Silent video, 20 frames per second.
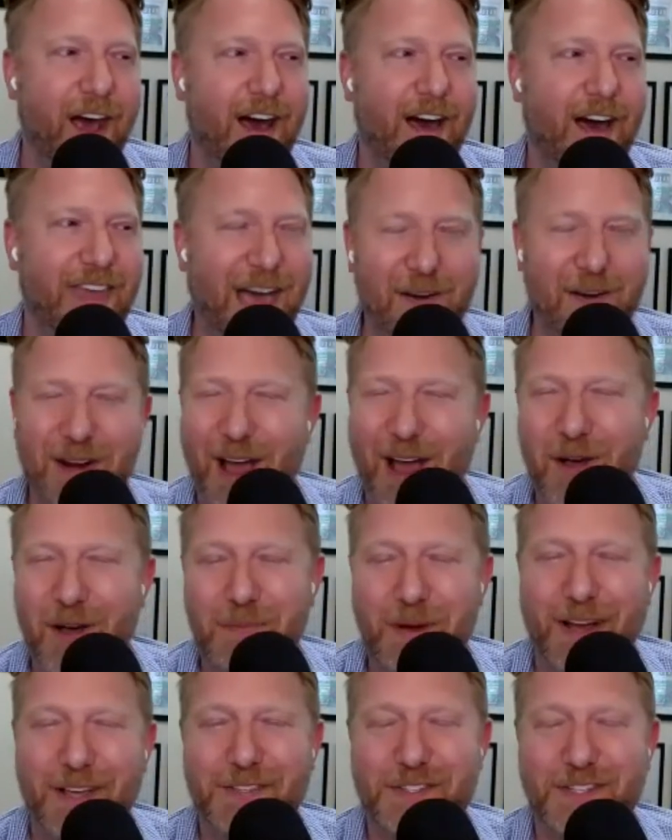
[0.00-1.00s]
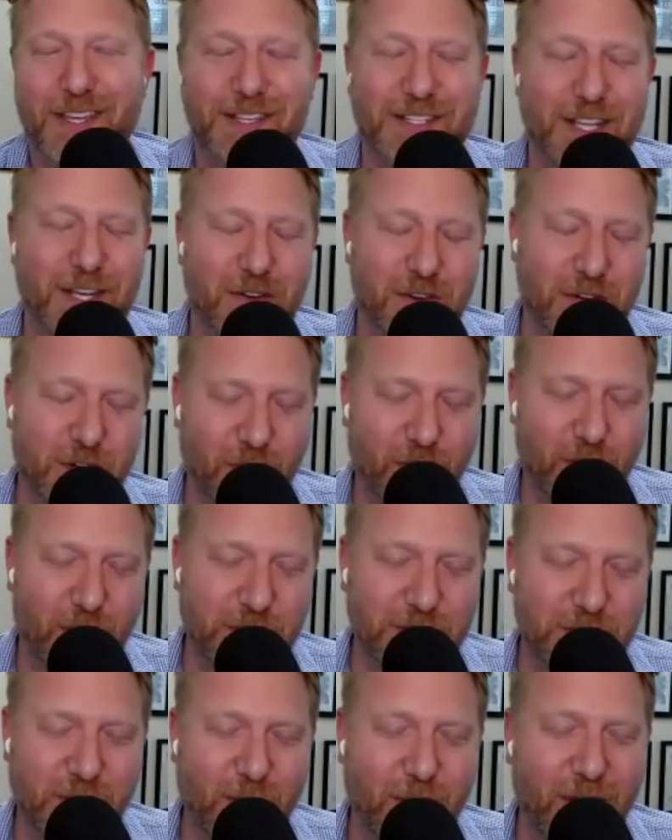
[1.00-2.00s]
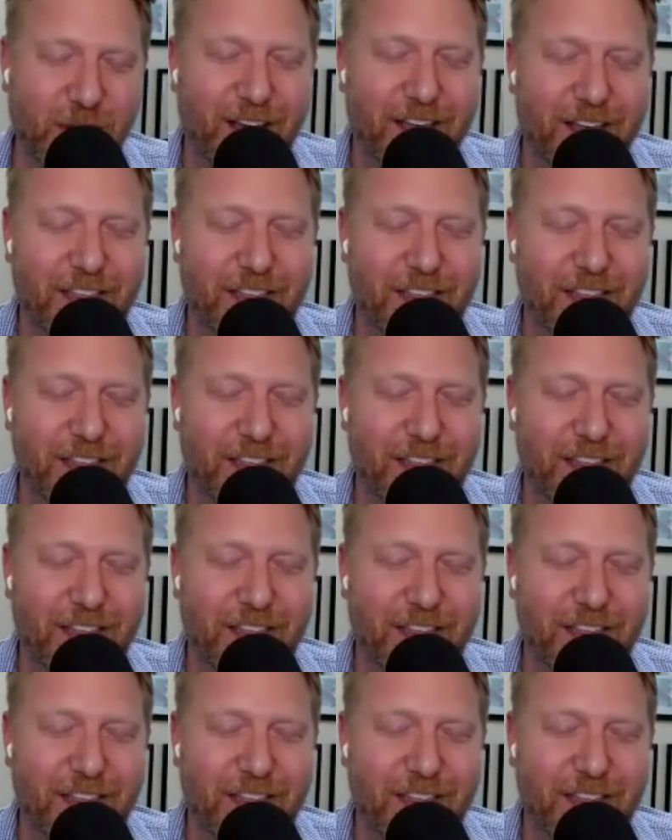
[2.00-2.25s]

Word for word: Uh, that would help us continue to grow. So